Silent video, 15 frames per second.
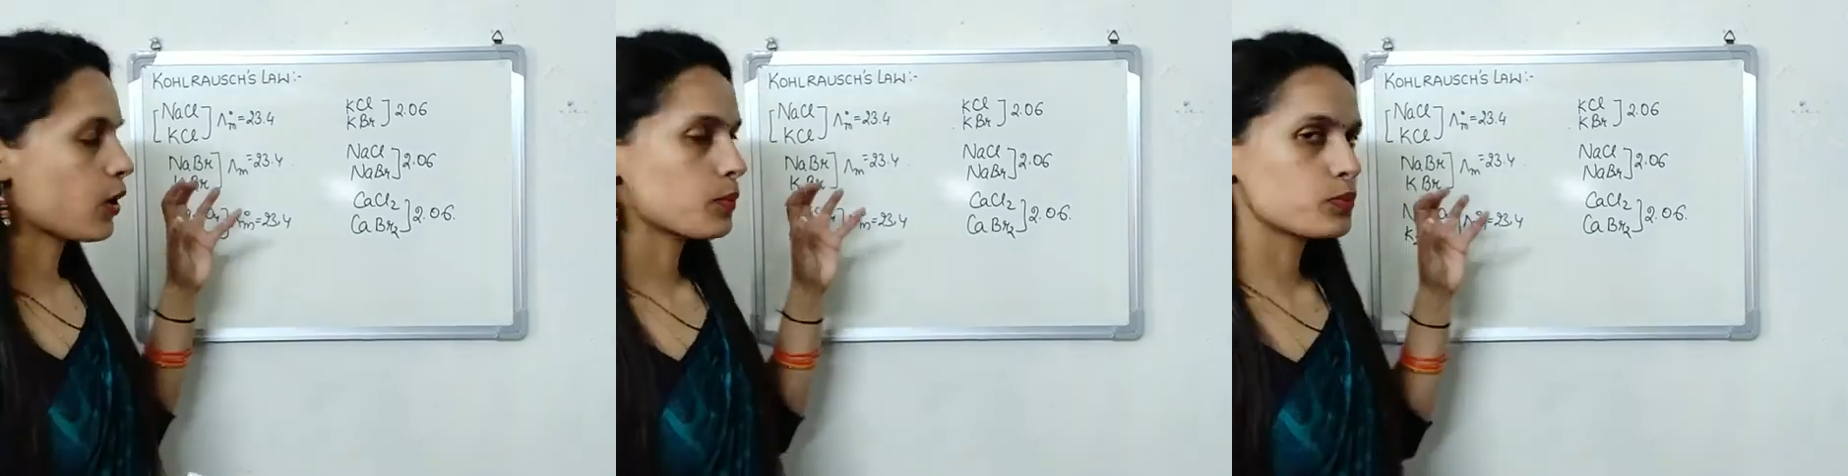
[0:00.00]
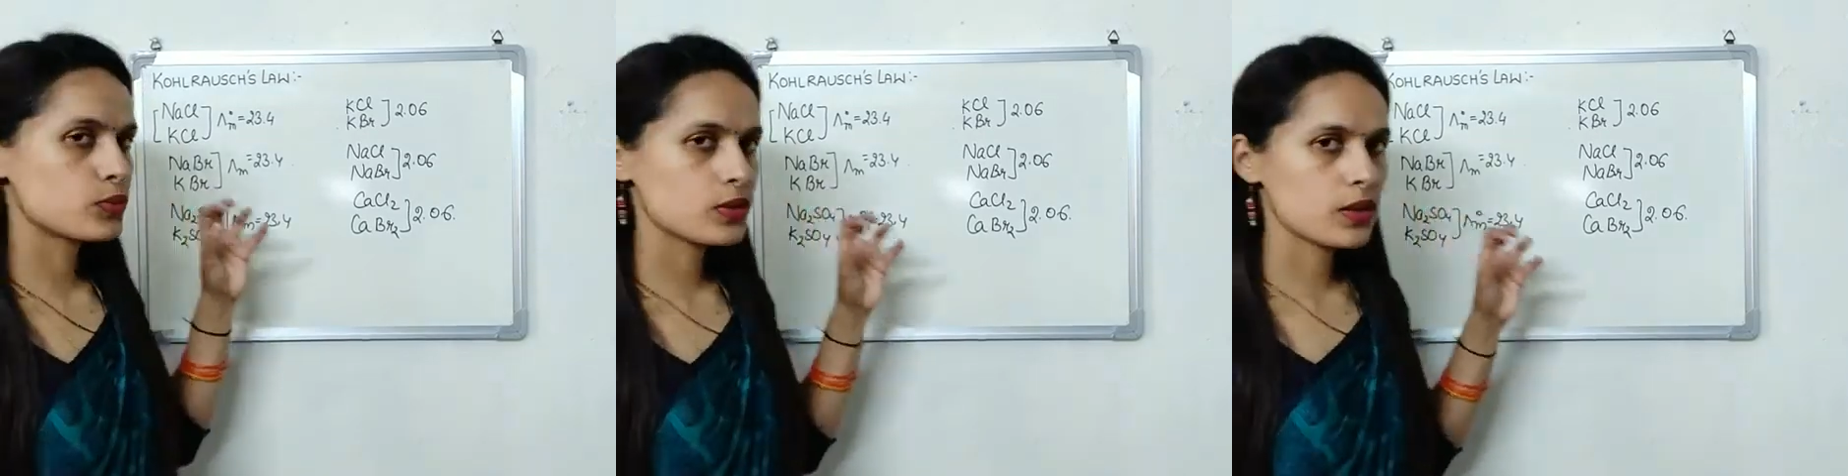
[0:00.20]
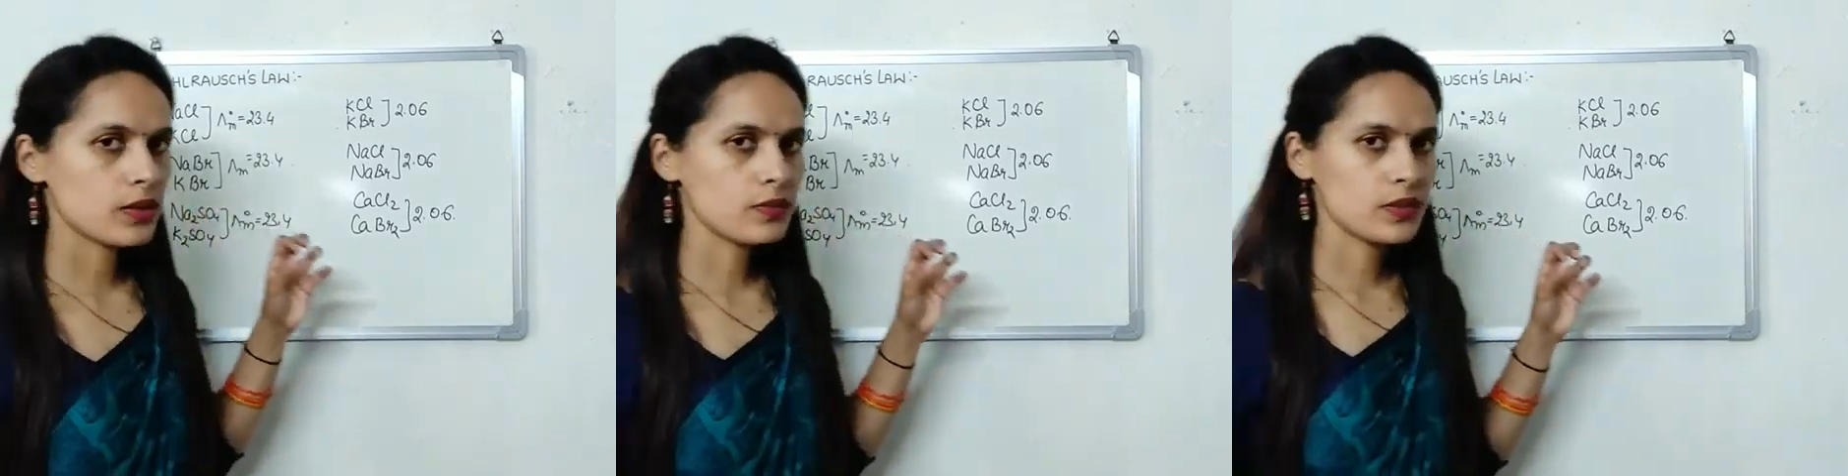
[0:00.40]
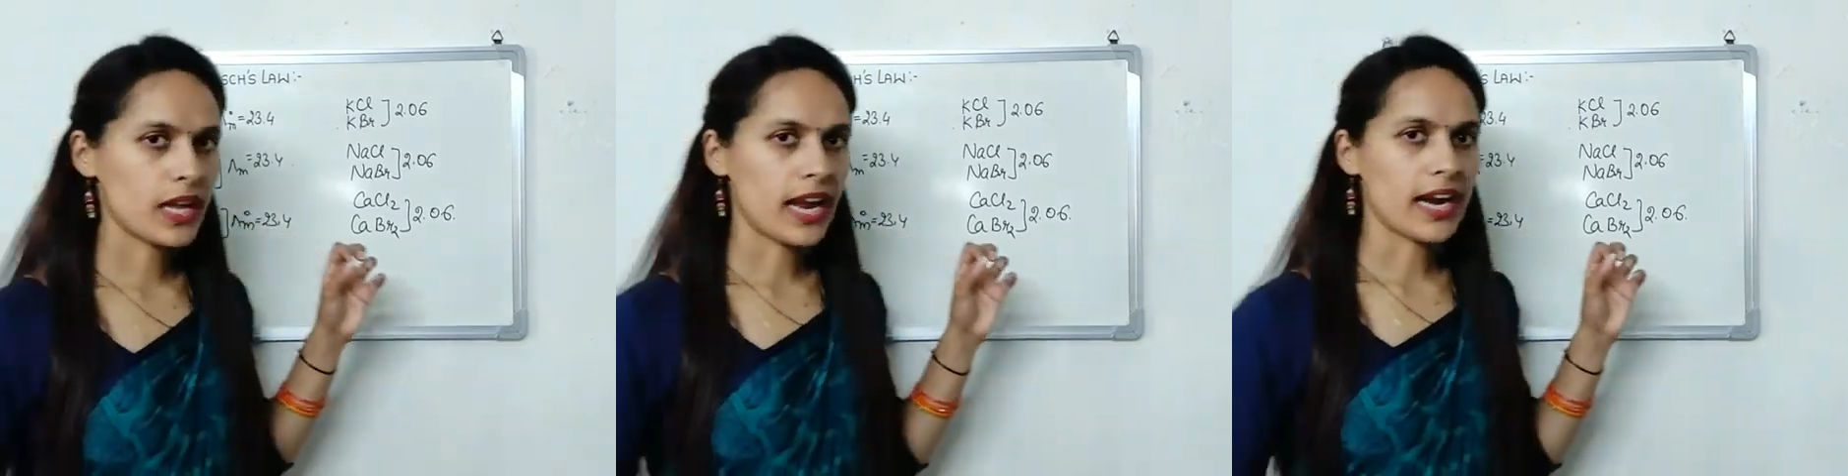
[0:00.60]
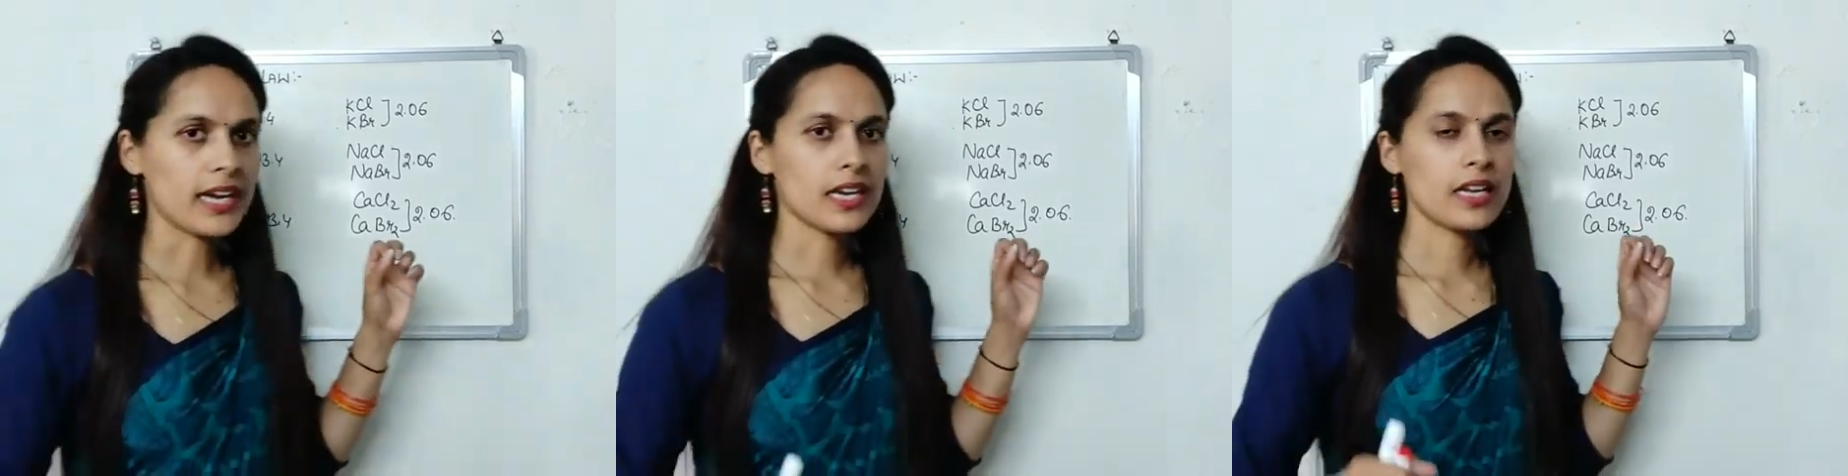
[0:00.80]
observed
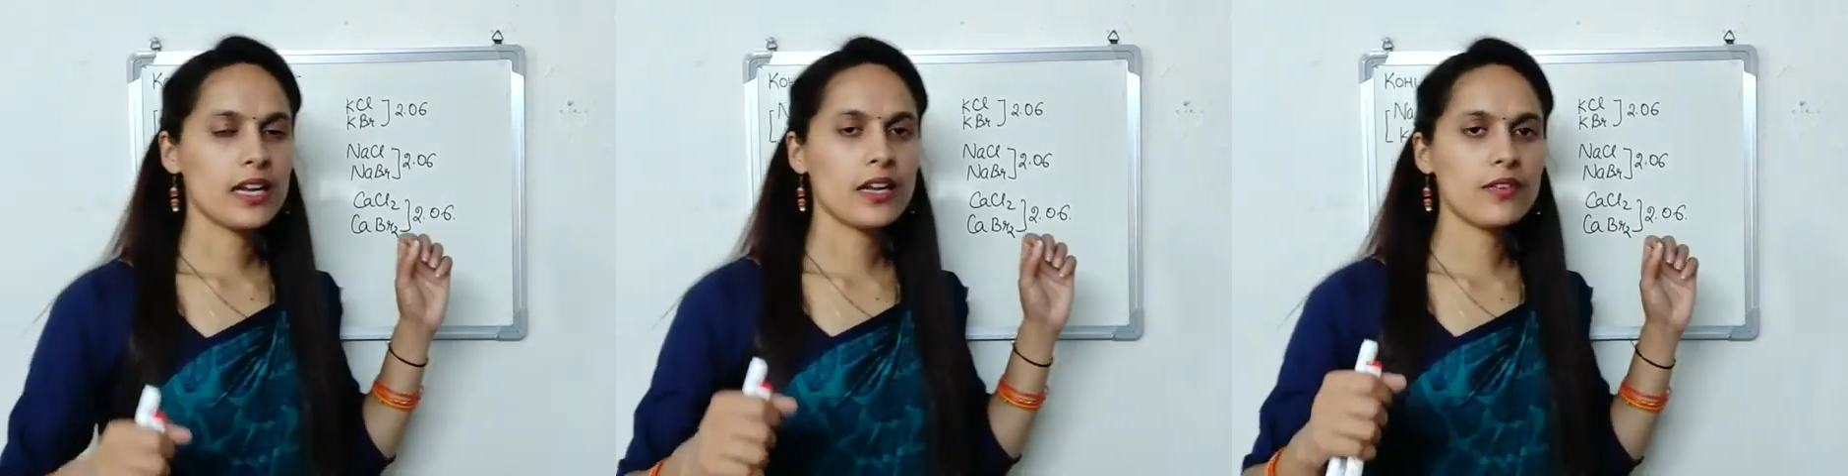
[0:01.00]
that